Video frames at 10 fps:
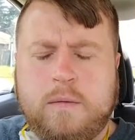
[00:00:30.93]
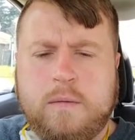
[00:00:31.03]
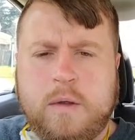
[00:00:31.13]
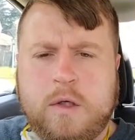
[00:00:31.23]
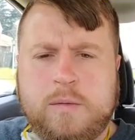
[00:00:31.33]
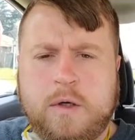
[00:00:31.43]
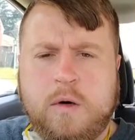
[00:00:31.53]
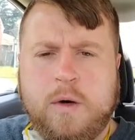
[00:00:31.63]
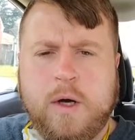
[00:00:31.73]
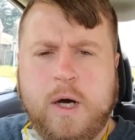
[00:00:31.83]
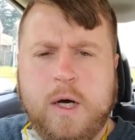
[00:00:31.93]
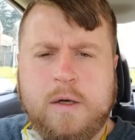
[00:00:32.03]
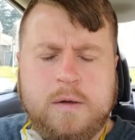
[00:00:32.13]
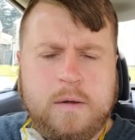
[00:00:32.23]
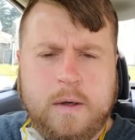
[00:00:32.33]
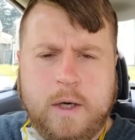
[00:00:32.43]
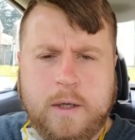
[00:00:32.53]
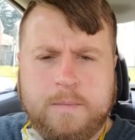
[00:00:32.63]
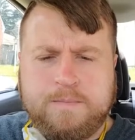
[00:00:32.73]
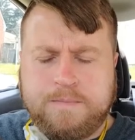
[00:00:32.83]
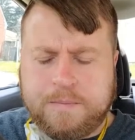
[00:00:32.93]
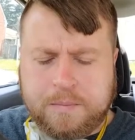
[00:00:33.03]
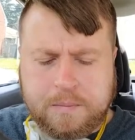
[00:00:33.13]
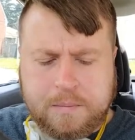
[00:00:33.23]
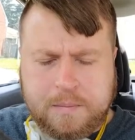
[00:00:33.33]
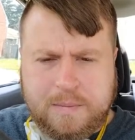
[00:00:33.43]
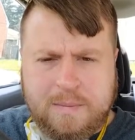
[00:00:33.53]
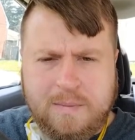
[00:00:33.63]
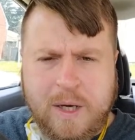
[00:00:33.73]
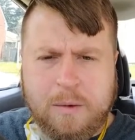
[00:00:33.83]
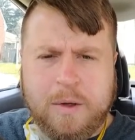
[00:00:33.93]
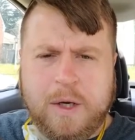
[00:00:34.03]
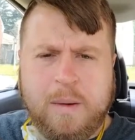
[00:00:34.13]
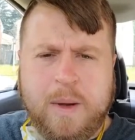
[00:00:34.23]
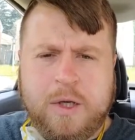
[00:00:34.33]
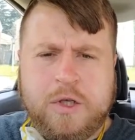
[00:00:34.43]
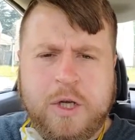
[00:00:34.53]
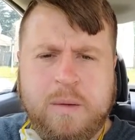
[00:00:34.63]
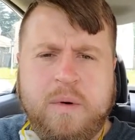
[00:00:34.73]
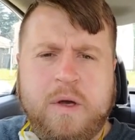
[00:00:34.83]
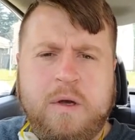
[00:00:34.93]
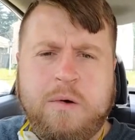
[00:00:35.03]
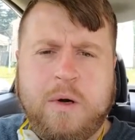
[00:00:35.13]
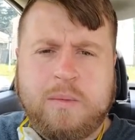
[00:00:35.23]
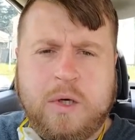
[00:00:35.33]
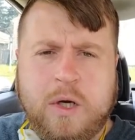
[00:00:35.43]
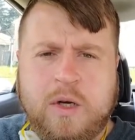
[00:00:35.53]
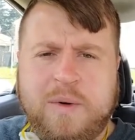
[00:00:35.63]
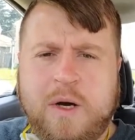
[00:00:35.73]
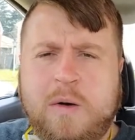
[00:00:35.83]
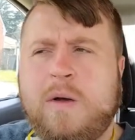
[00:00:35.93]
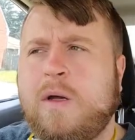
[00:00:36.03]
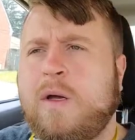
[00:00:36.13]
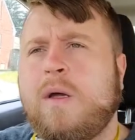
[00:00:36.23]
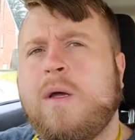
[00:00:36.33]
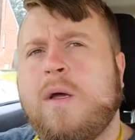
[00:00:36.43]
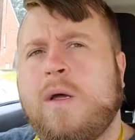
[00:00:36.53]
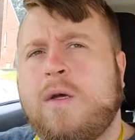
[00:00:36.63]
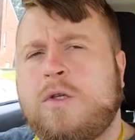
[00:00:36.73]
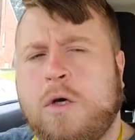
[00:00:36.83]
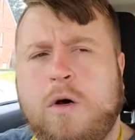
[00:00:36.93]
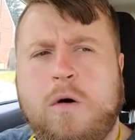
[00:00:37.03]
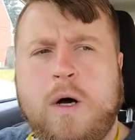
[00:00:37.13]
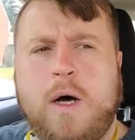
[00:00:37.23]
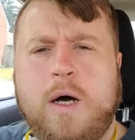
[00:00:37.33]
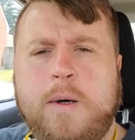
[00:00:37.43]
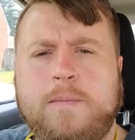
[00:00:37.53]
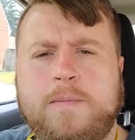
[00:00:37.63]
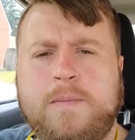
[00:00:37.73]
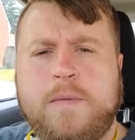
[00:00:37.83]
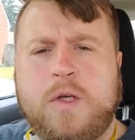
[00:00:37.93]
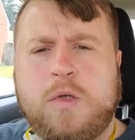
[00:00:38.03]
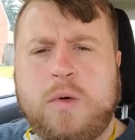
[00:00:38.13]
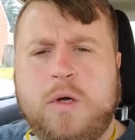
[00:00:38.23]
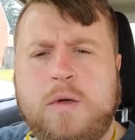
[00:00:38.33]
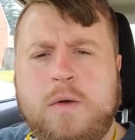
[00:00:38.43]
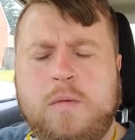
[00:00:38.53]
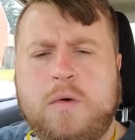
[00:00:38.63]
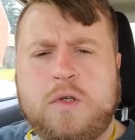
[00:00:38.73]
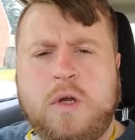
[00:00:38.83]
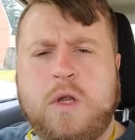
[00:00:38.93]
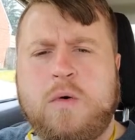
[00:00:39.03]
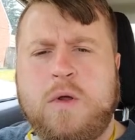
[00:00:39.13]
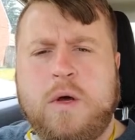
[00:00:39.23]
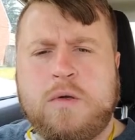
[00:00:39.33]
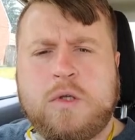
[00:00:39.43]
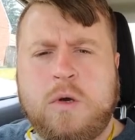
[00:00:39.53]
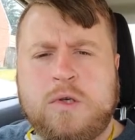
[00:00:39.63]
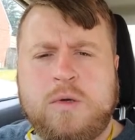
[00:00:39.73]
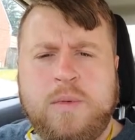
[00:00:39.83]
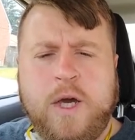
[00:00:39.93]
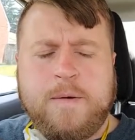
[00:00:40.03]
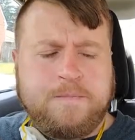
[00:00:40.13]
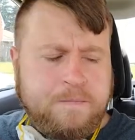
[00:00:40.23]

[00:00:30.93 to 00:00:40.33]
has been going on. Not really going to mention it, but you know what I'm talking about. So this one was another one that was close to me,